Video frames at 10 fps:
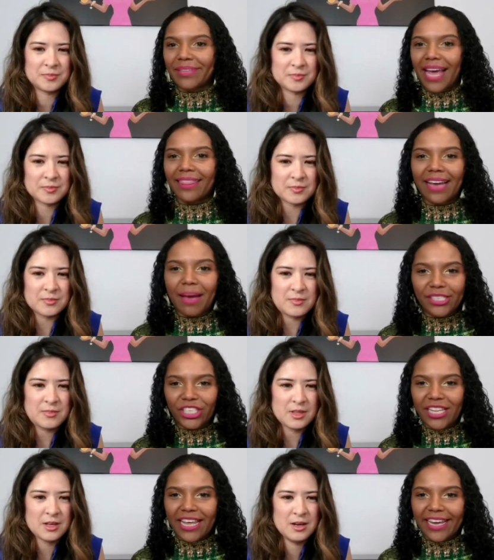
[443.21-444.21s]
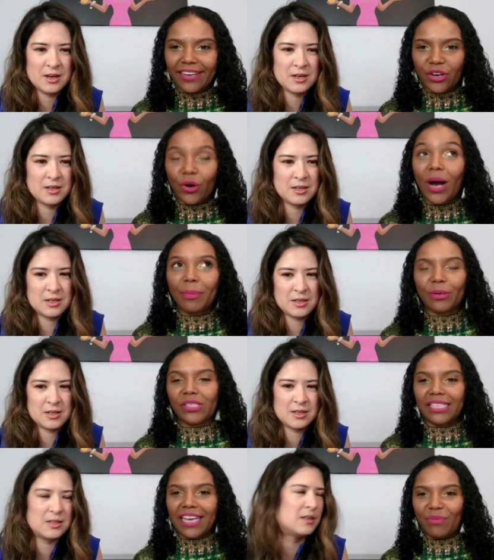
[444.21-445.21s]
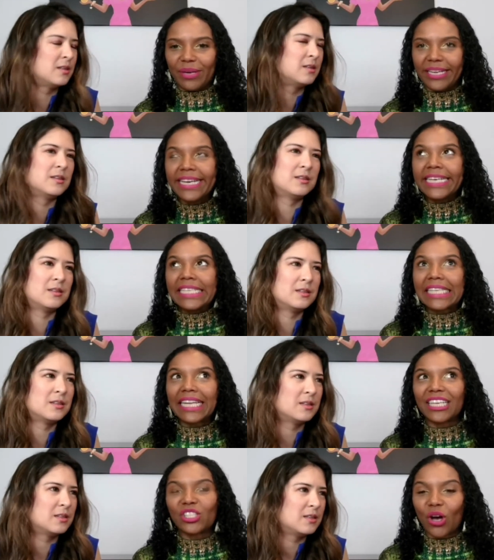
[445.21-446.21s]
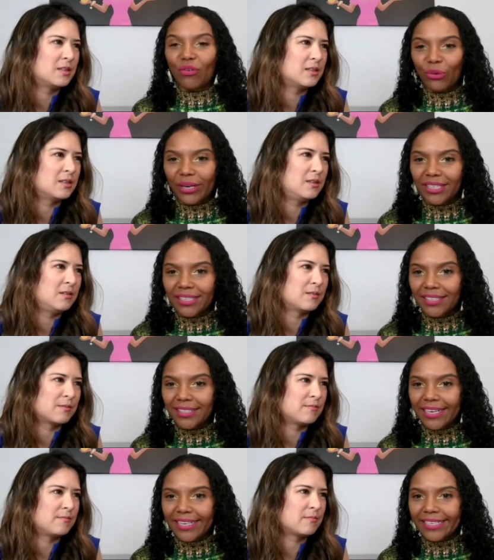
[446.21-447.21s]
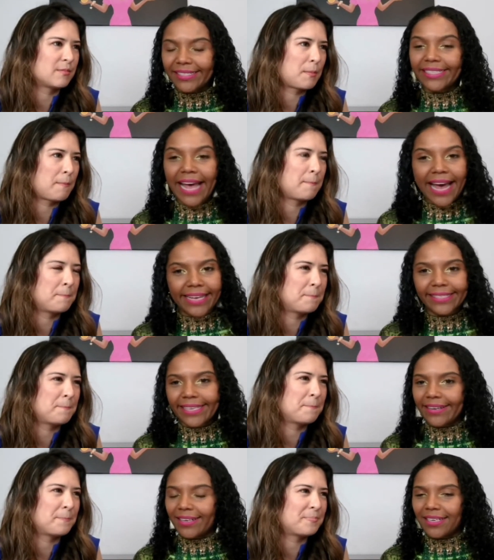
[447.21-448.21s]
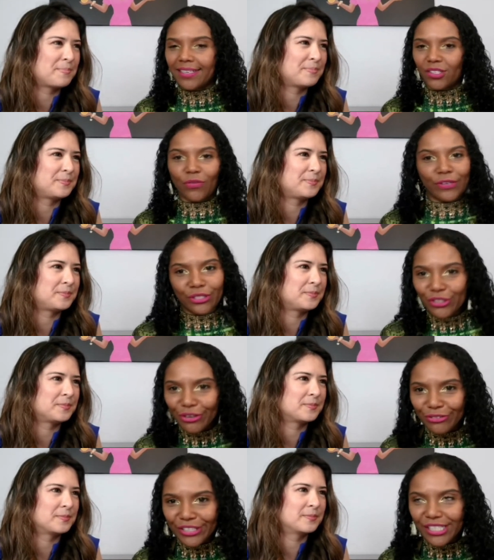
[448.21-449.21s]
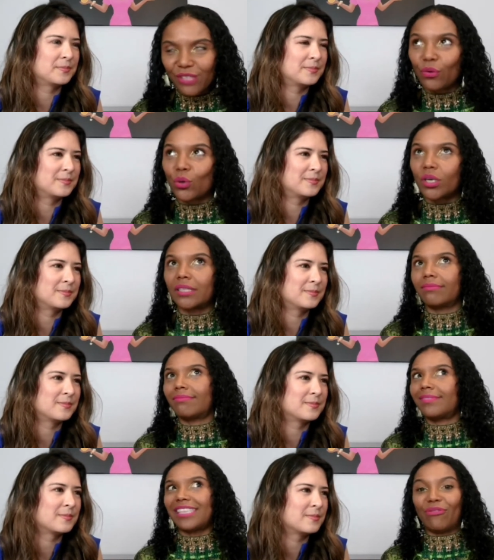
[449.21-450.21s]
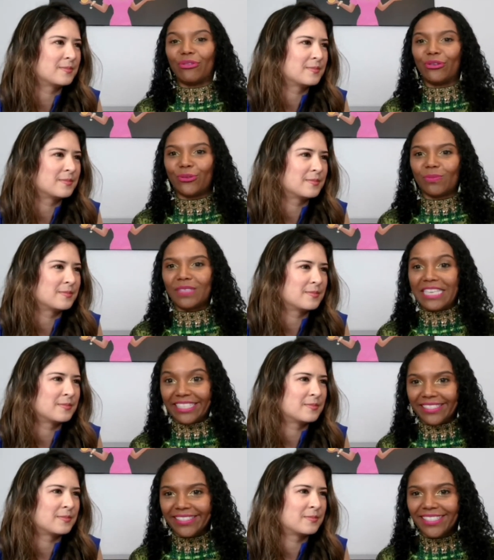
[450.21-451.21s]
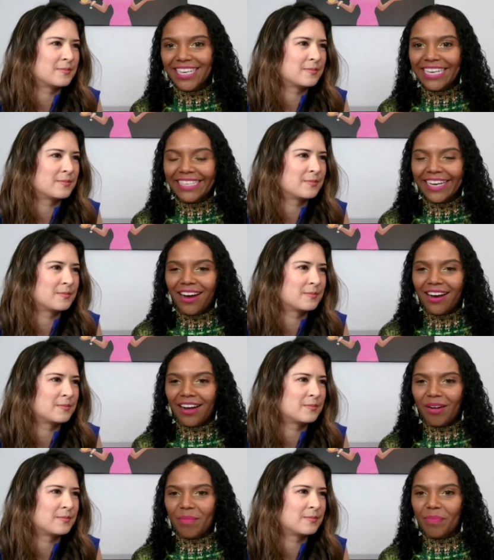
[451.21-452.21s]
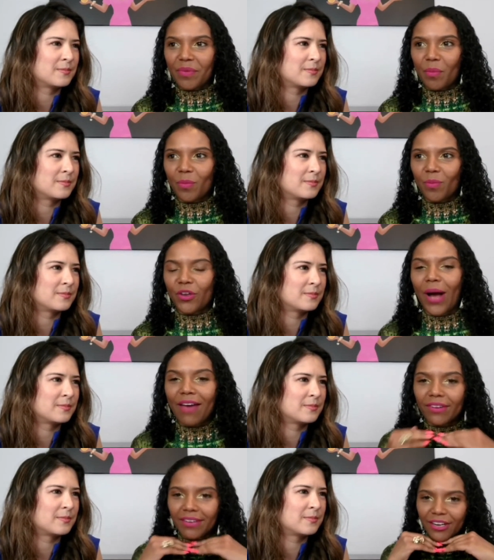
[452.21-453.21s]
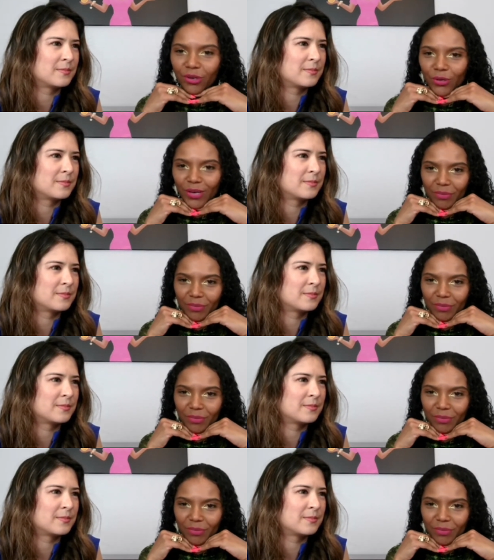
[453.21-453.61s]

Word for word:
Speaker 1: I think I mentioned that, you know, I personally have been selling software, uh, SaaS, uh, software as a service for several years. Um, you know, I have a, I know you have a